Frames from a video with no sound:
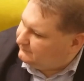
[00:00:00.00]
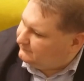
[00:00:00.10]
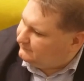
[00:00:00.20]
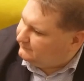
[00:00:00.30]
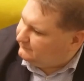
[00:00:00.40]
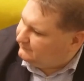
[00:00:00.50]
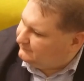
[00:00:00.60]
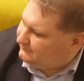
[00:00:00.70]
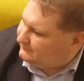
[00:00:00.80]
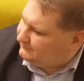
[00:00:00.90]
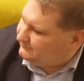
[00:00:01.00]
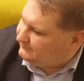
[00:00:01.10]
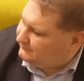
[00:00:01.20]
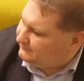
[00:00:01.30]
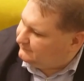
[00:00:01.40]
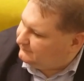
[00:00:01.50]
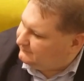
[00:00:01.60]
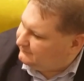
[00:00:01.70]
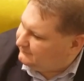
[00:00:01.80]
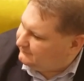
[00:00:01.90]

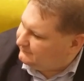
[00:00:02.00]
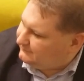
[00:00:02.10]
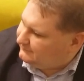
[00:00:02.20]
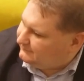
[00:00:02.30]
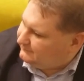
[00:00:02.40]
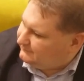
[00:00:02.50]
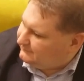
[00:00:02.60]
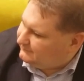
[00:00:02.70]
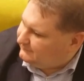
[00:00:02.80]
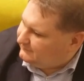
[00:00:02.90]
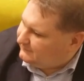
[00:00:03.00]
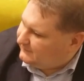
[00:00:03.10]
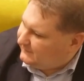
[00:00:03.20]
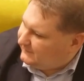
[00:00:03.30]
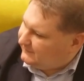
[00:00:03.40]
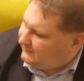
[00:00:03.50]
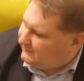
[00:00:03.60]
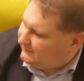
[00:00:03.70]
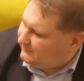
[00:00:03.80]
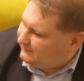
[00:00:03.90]

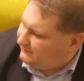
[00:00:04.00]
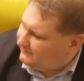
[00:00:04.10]
[no speech]